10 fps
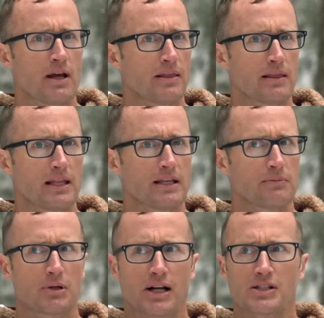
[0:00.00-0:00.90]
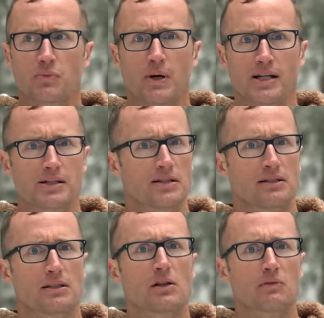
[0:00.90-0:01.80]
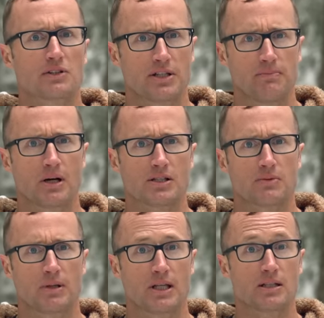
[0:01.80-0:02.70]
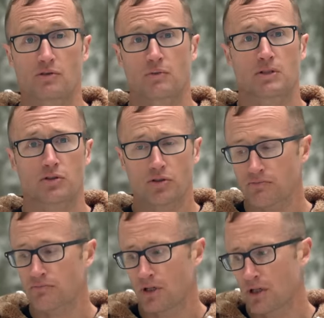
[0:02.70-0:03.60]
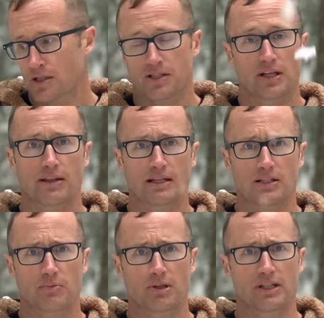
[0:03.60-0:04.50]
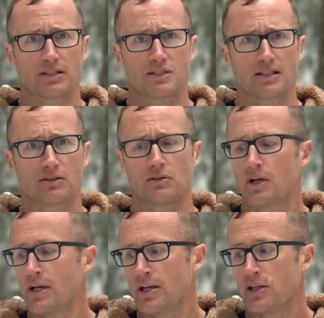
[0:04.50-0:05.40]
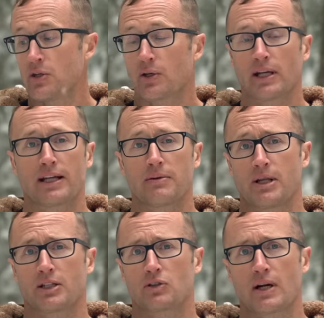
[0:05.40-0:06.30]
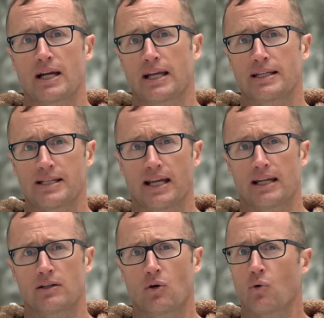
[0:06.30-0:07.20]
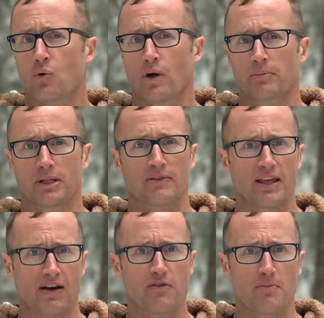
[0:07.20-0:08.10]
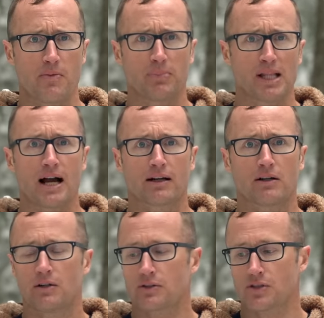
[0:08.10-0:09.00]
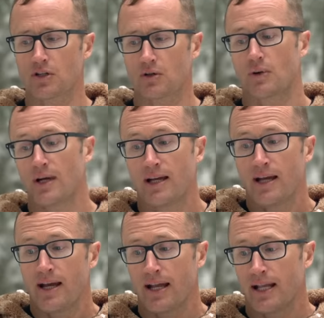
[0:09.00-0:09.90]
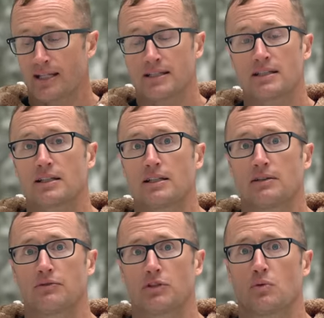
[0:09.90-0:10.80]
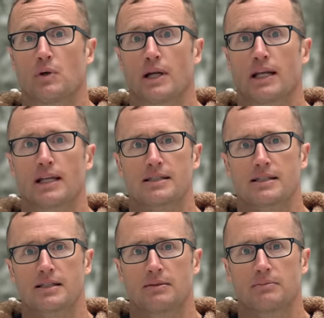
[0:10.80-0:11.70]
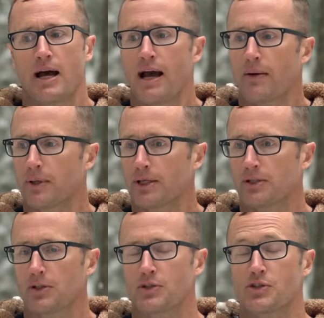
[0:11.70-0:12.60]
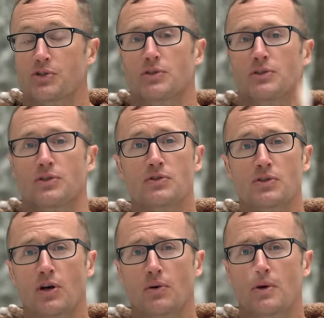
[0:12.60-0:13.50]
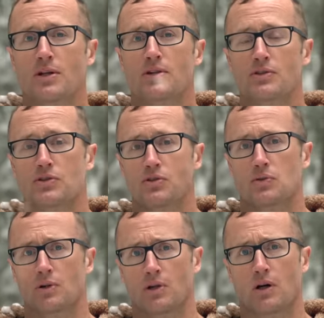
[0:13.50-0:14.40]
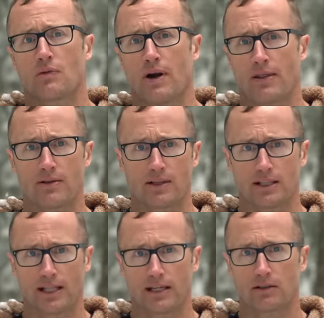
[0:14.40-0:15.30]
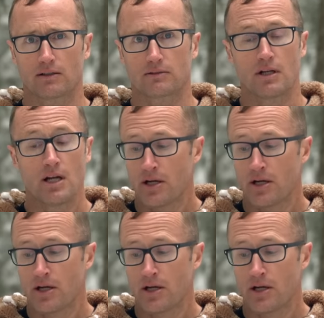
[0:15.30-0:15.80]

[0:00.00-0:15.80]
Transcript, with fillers: I think price-wise, a little over 10 bucks a piece, which Honestly, I think it's a pretty good deal. You can get them in gray, tan, or I believe they have them in black also. And if you want to get some, I would encourage you to do so sooner rather than later.